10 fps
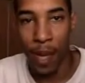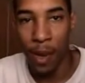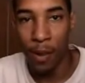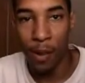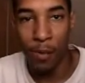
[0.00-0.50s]
I
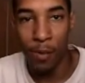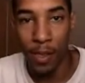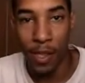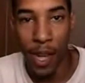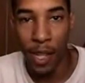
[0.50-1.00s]
don't know,
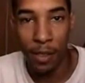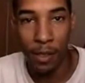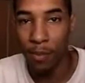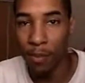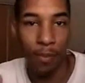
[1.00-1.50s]

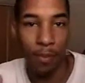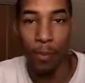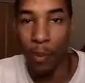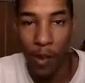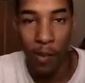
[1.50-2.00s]
enchanter,
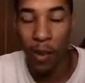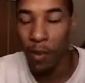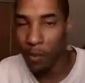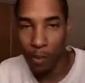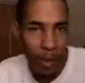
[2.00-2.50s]
whatever
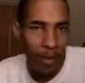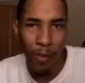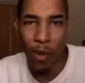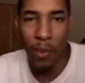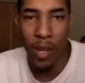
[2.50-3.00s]

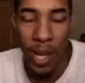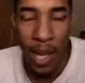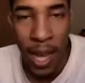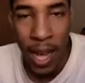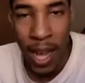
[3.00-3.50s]
you want to be.
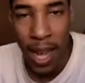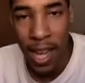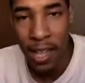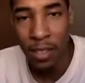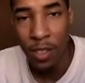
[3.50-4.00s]

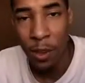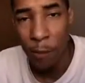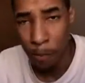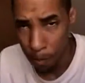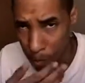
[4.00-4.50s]
And so,